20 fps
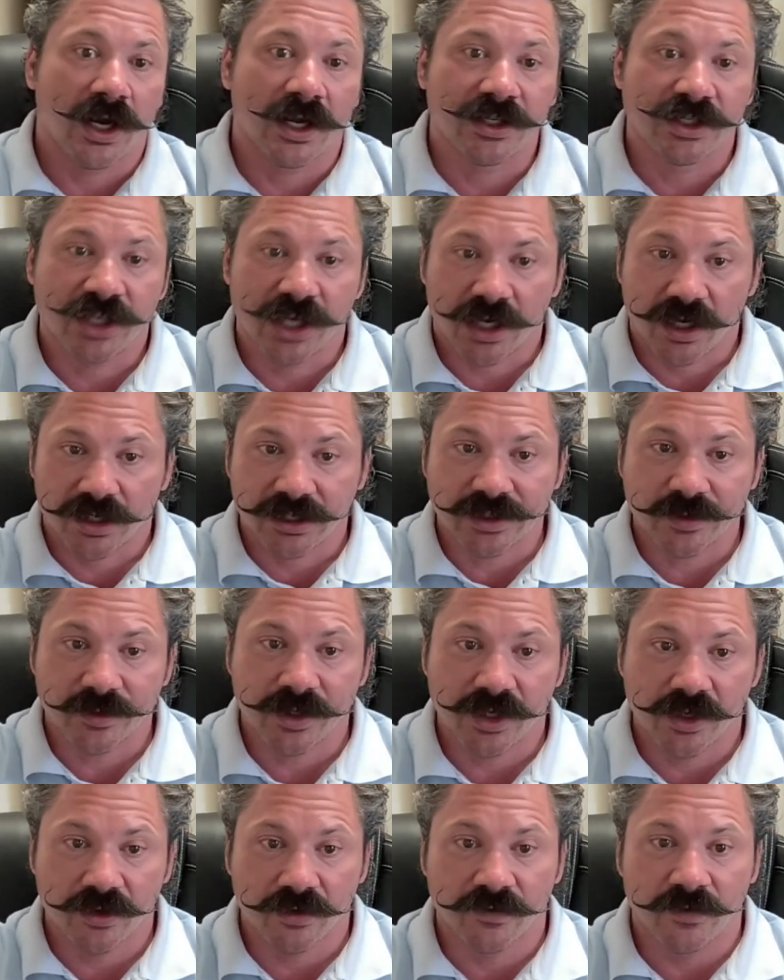Check out some of
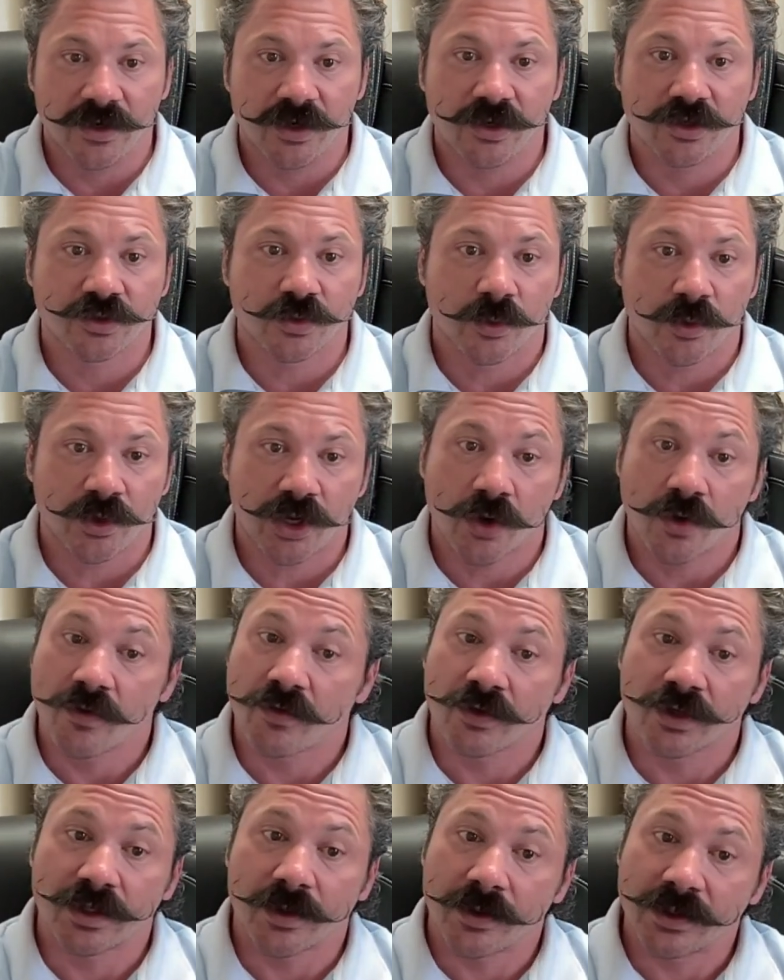the other videos where we go
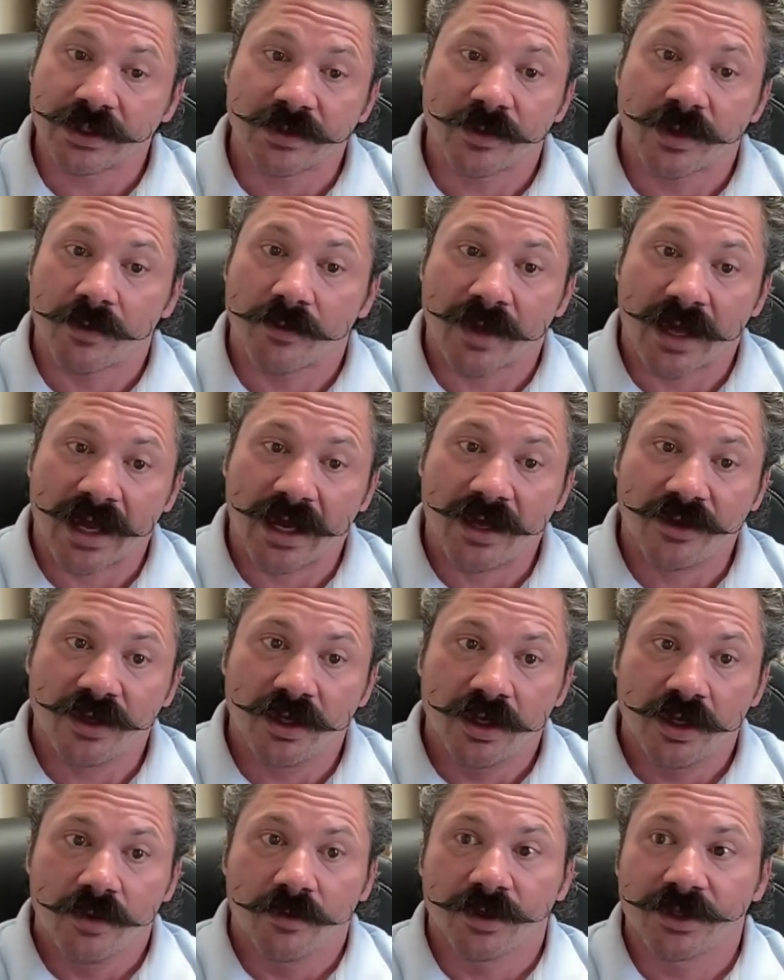over some of the math.
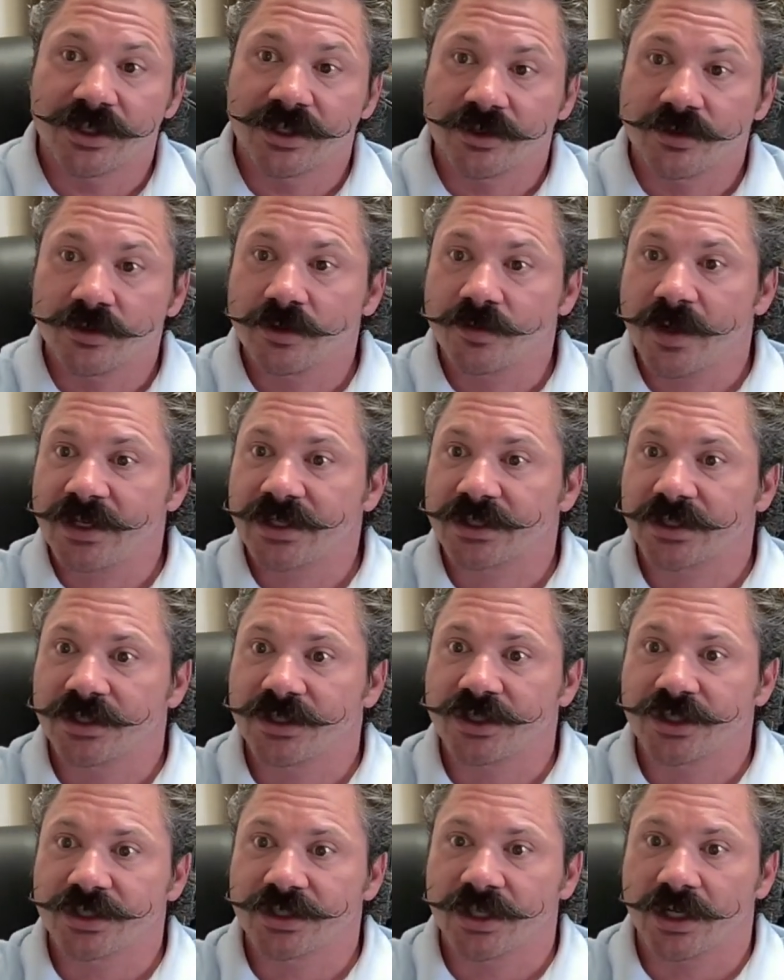But this was basically
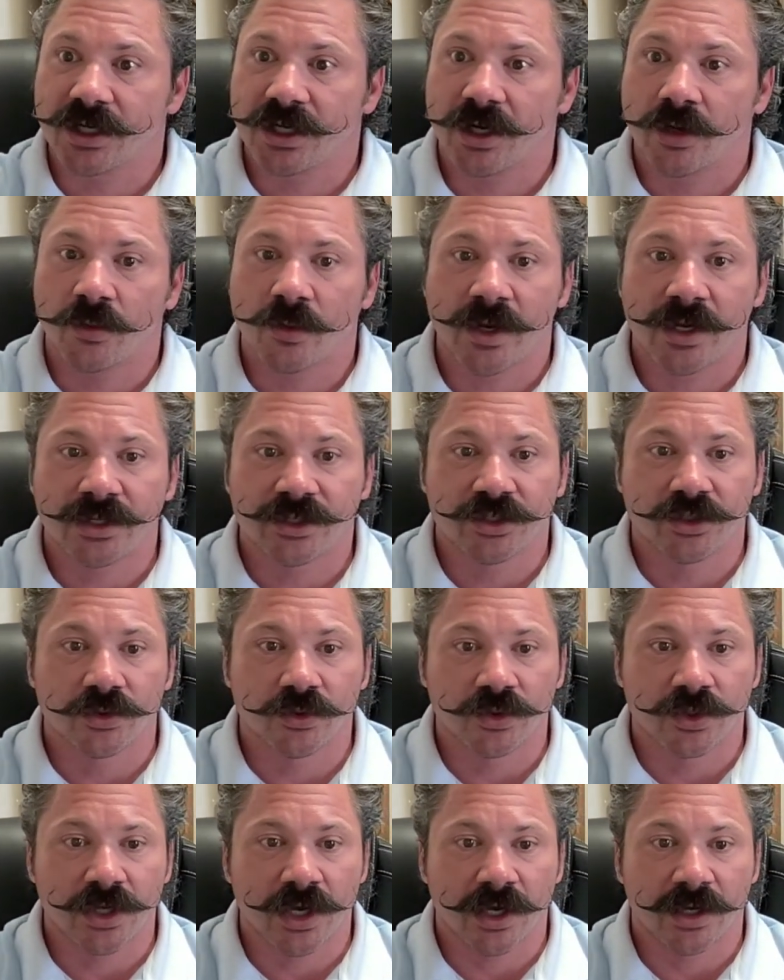just a way
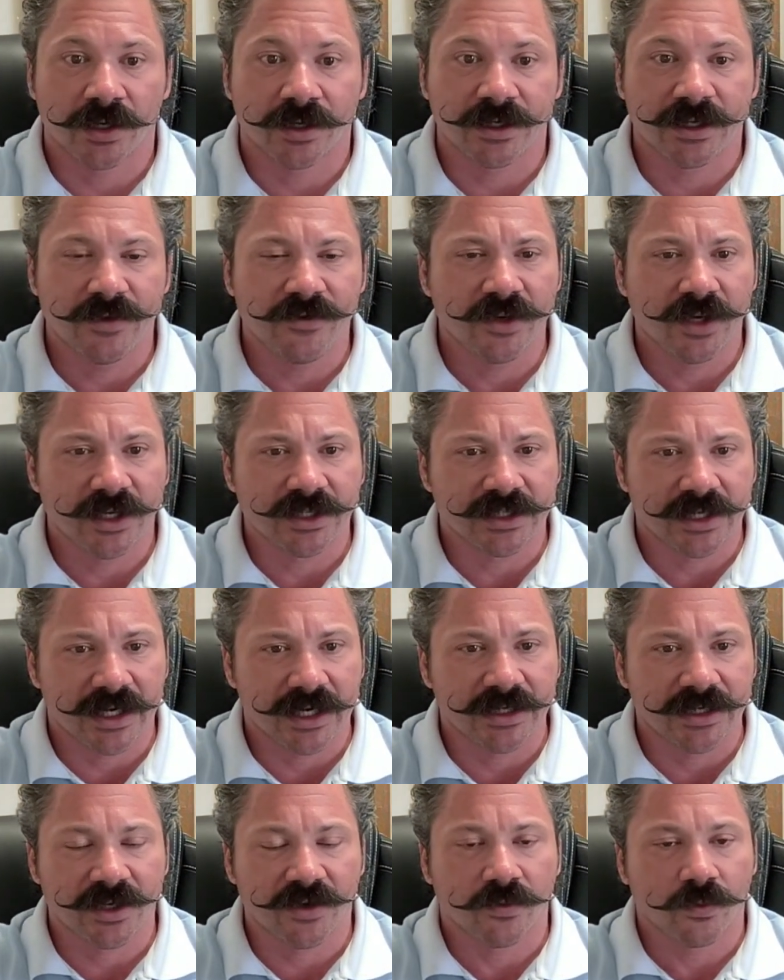to give you guys an
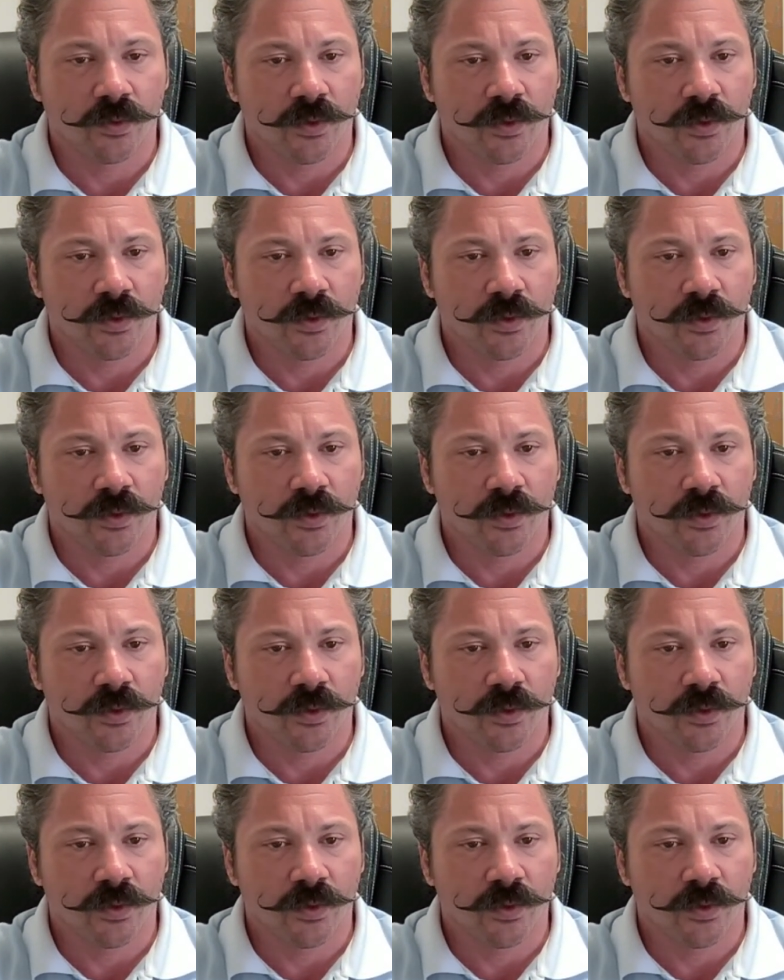idea of